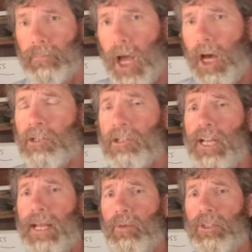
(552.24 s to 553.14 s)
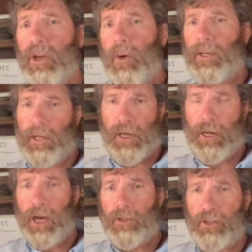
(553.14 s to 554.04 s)
Understand what's going on.
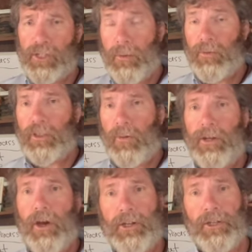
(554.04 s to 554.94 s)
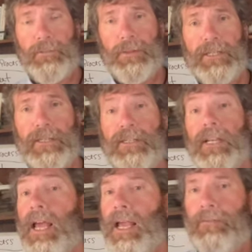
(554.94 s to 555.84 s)
Understand what's going on in your business.
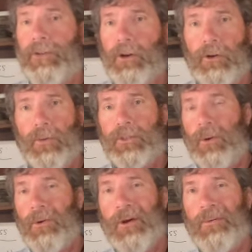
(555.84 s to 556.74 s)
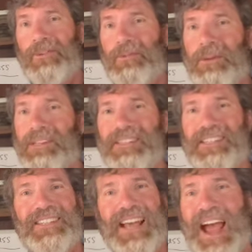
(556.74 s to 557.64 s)
If you don't know what's going on with your
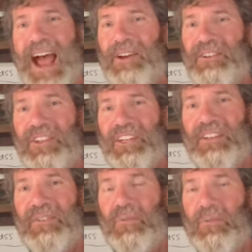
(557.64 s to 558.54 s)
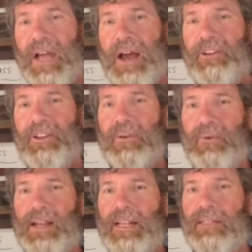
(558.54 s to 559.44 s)
business, how are you gonna
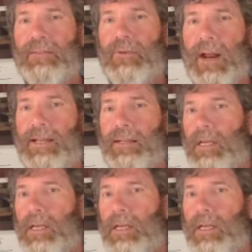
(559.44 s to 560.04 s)
run it, right?